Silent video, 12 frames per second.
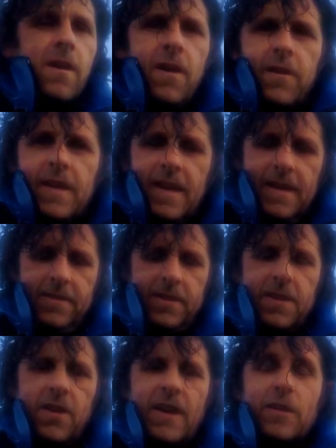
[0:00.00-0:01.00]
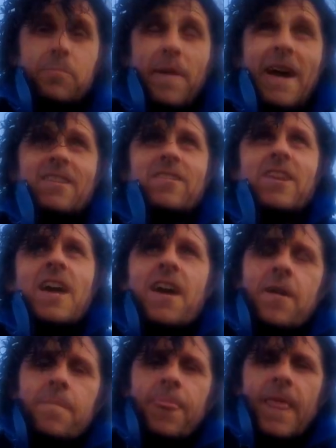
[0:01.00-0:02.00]
Okay, so nice bass,
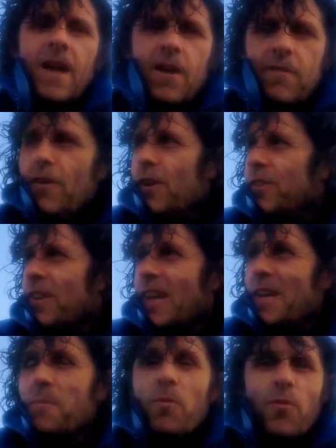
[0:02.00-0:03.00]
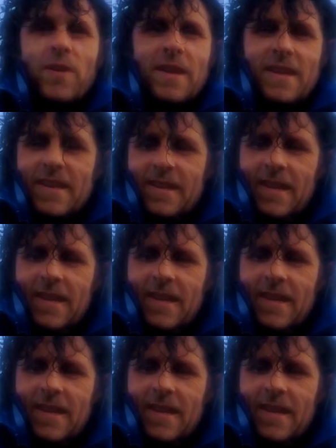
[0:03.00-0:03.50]
first thing in the morning.